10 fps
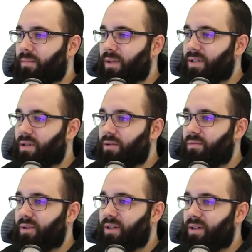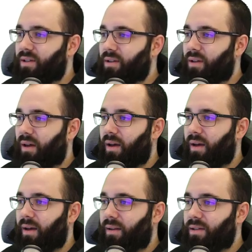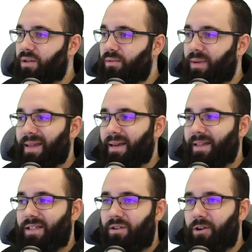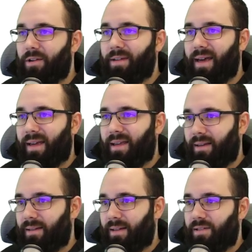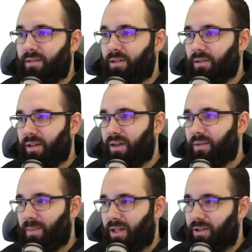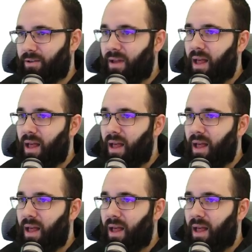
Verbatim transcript: let's go with uh, let's go with exterior decking. That's going to look even better.